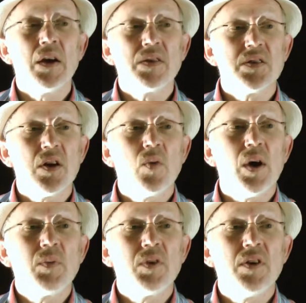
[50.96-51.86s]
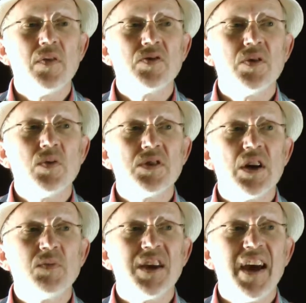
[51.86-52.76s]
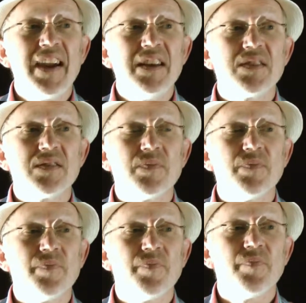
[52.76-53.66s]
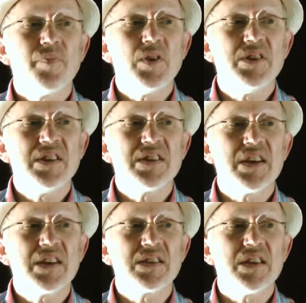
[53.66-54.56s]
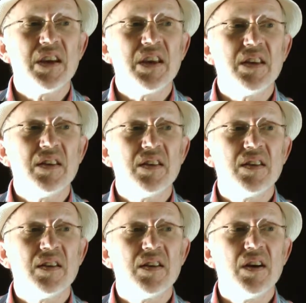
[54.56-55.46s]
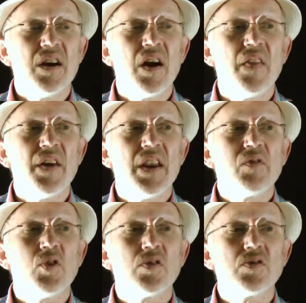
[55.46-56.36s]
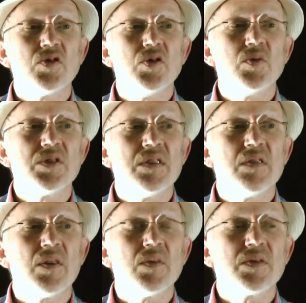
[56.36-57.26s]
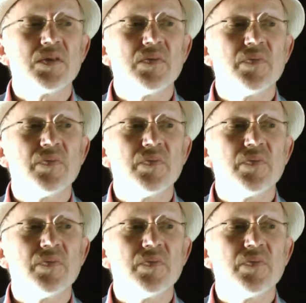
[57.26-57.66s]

So I'm going to do 2 times 8, which is 16, and then I've got 2 zeros.